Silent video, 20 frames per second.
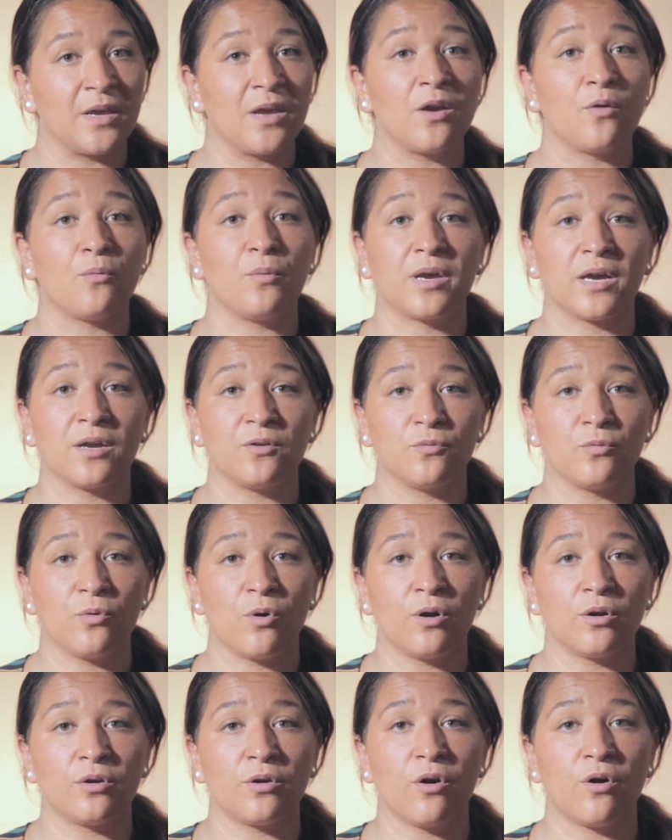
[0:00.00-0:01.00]
We can
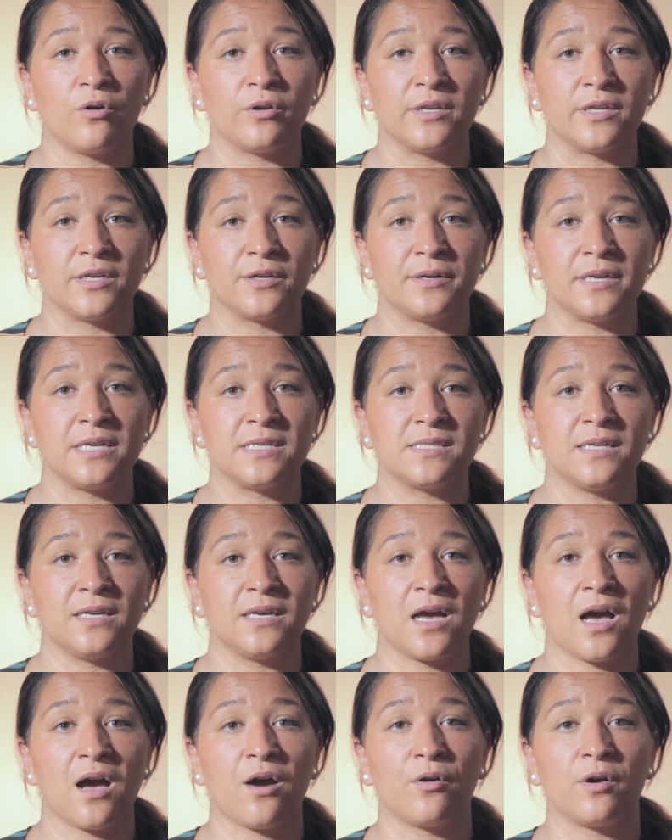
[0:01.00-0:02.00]
work on
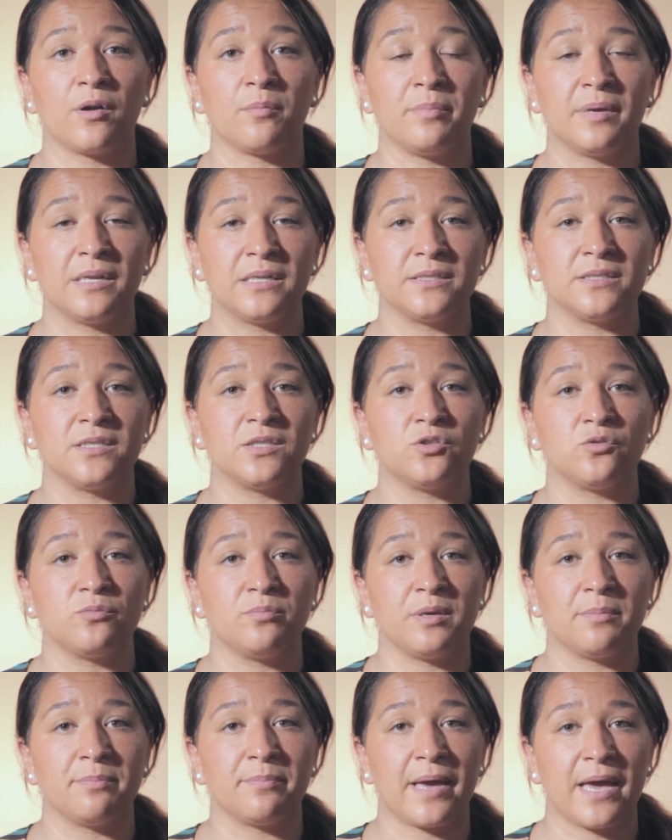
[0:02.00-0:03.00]
increasing our ability to
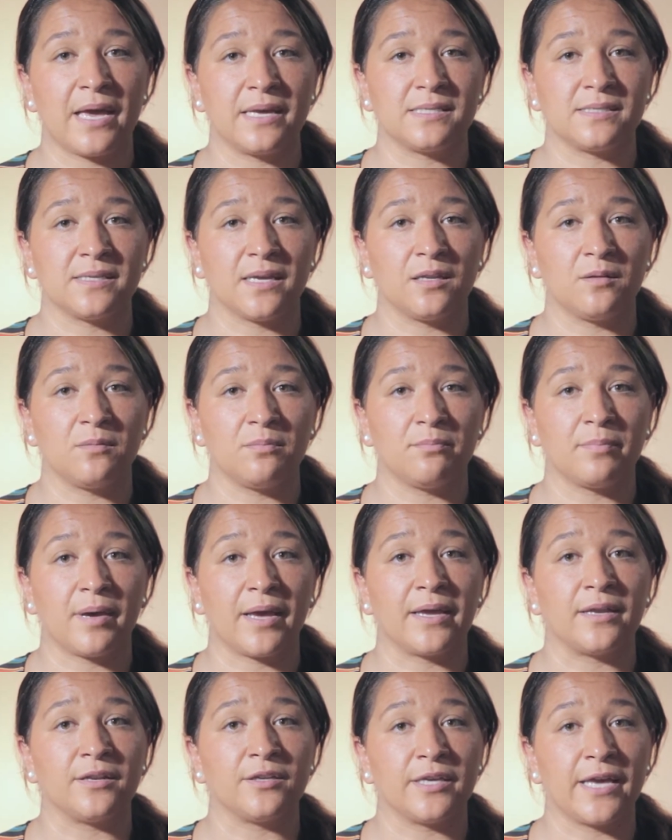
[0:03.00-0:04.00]
be patient by
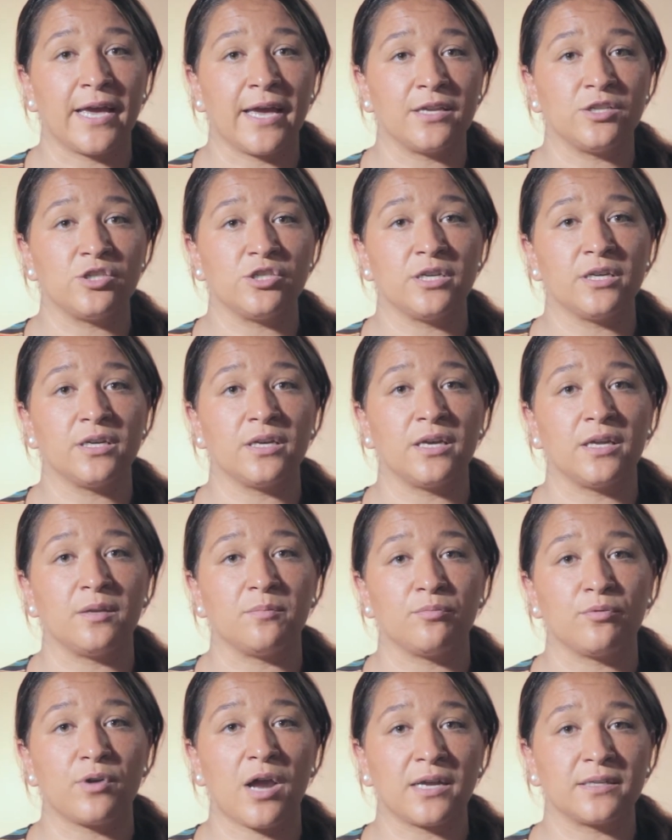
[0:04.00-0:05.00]
engaging in
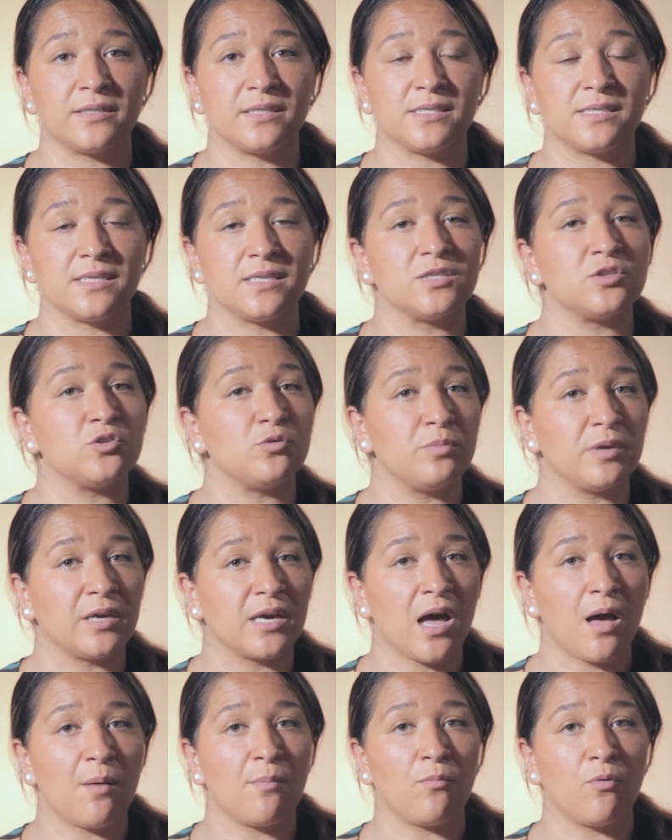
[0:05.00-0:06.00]
practices to
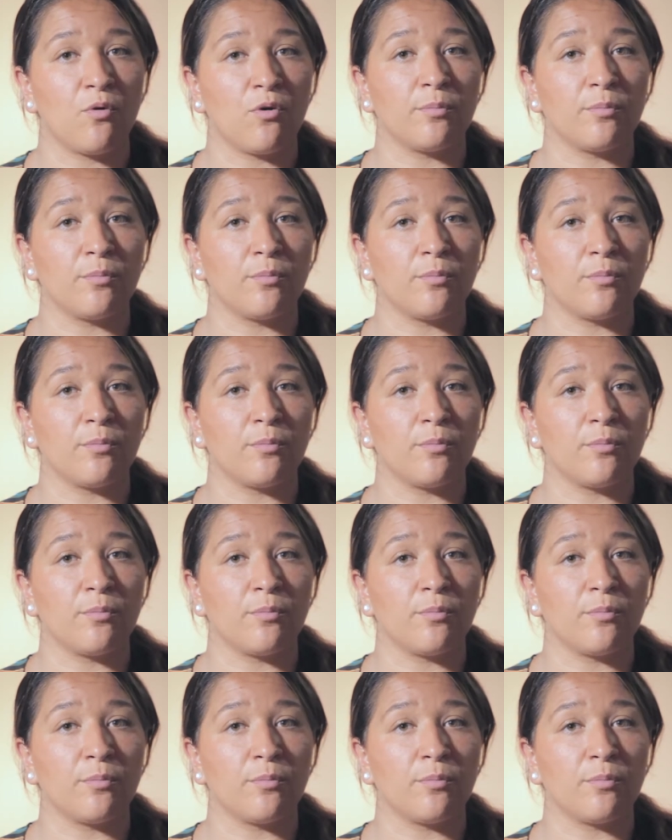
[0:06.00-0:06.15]
become more